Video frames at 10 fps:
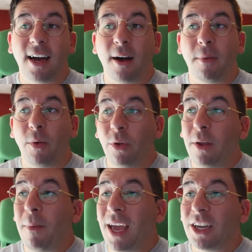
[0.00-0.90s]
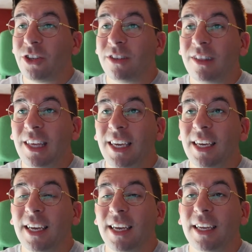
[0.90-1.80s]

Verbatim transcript: um, and really manages the